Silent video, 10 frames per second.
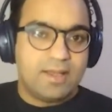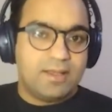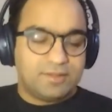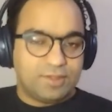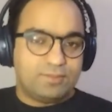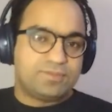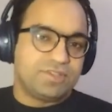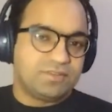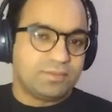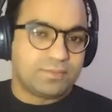So
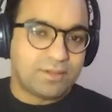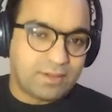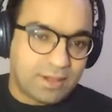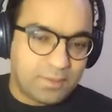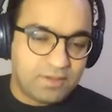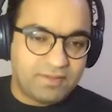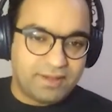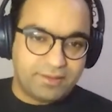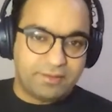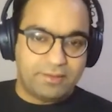just a couple of
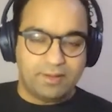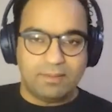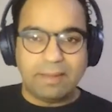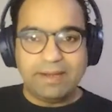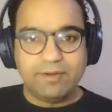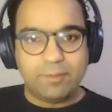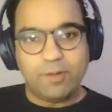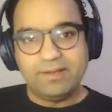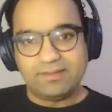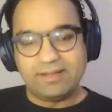other minor
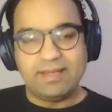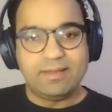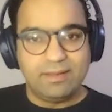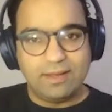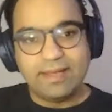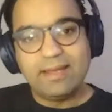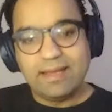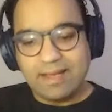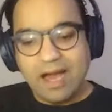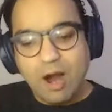points, like, again,
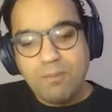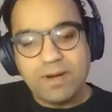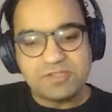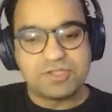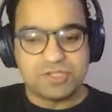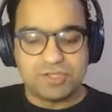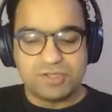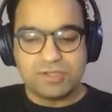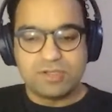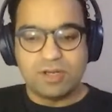like how much
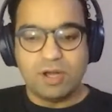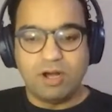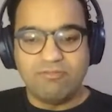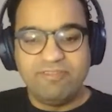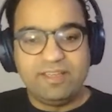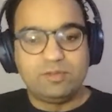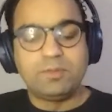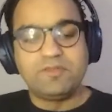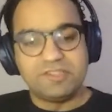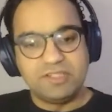of weak
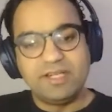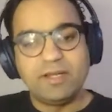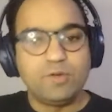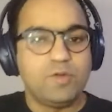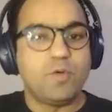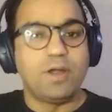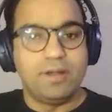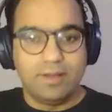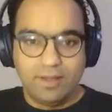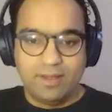supervision data do you want?
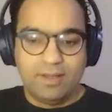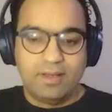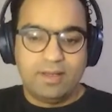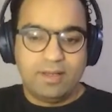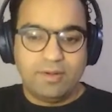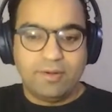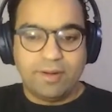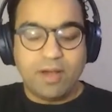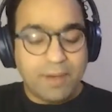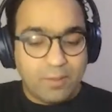Or
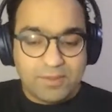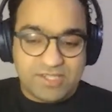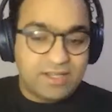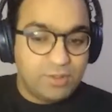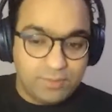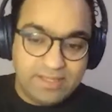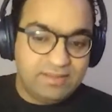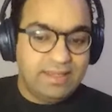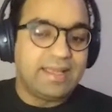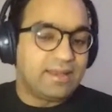how much can you
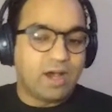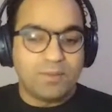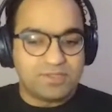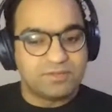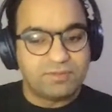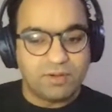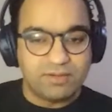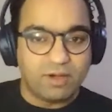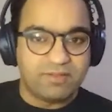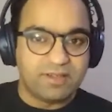easily get and how much
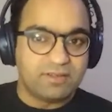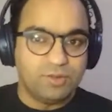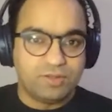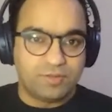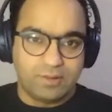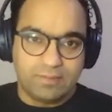of it is useful?